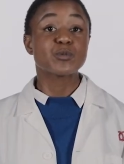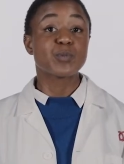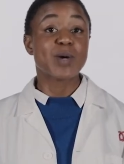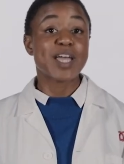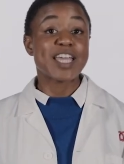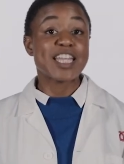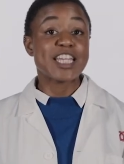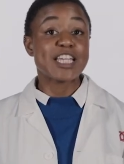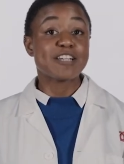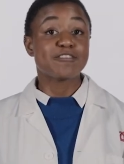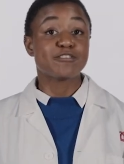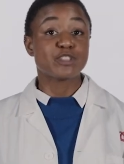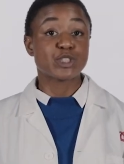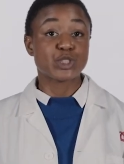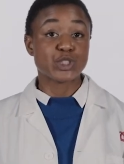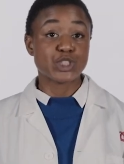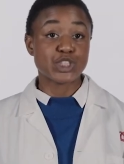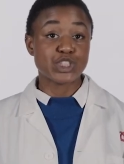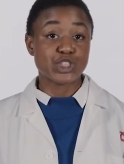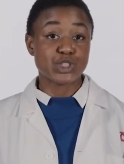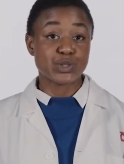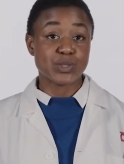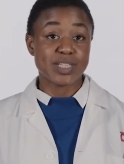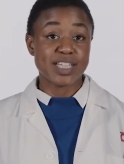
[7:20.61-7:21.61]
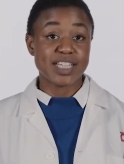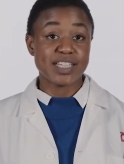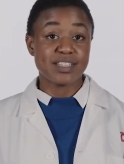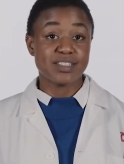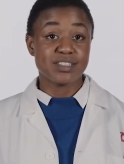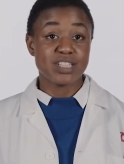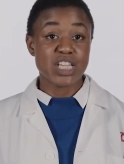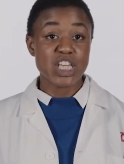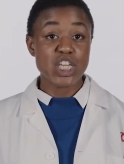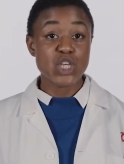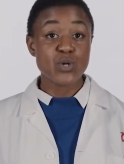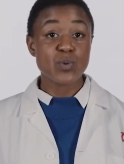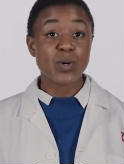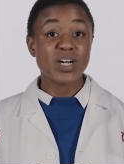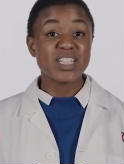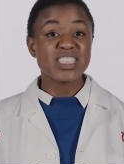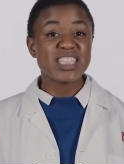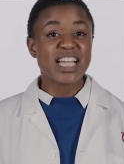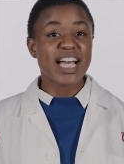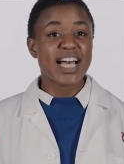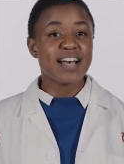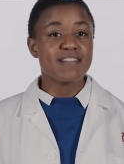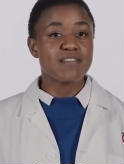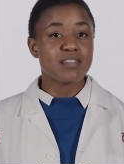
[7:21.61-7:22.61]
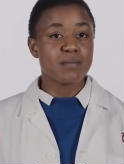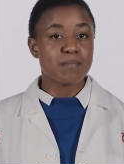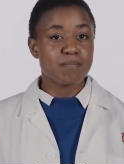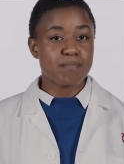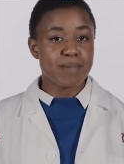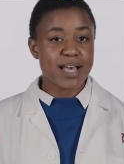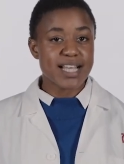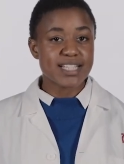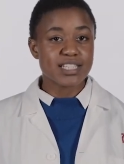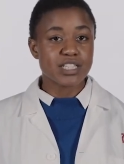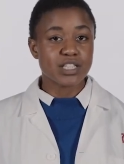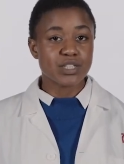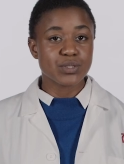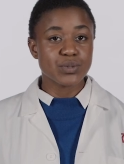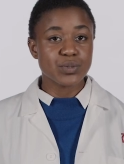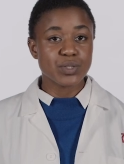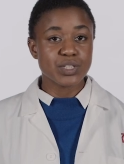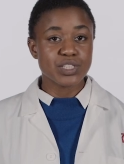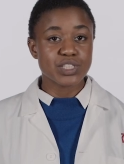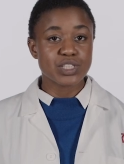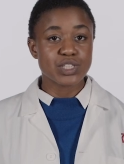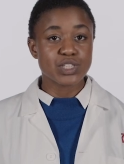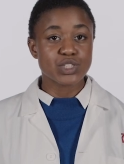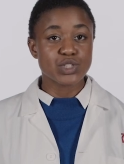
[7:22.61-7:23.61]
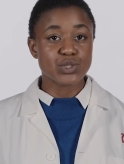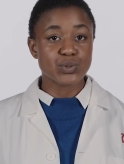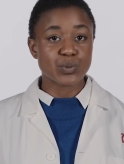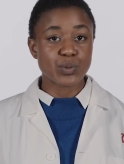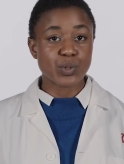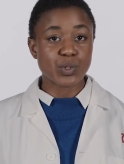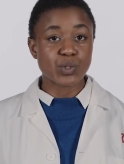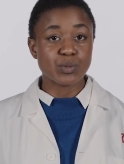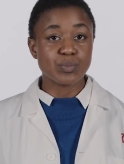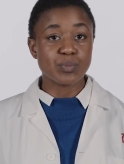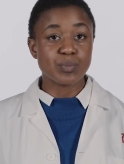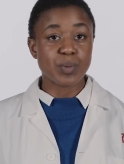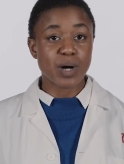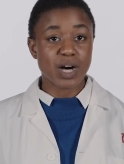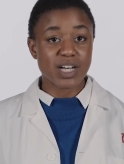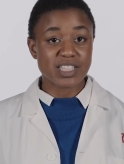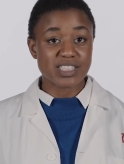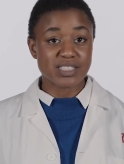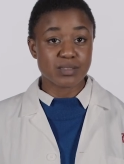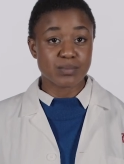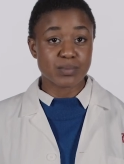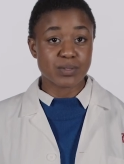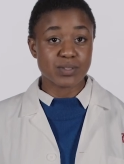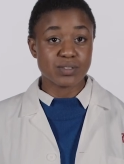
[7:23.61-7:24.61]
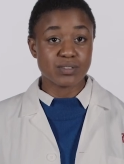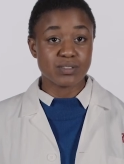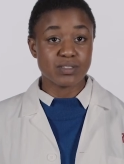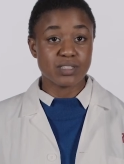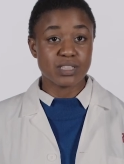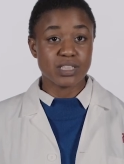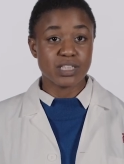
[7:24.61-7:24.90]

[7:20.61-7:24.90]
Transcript: waiting for surgery, you want to have the best glucose control possible